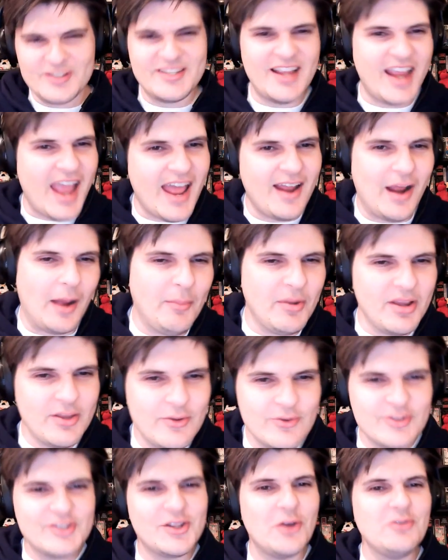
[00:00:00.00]
to
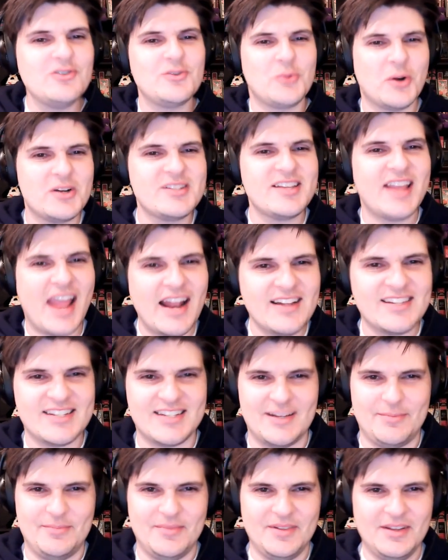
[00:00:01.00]
use those words against
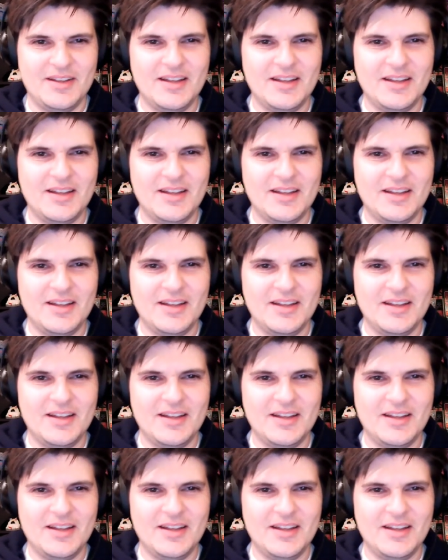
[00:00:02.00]
him.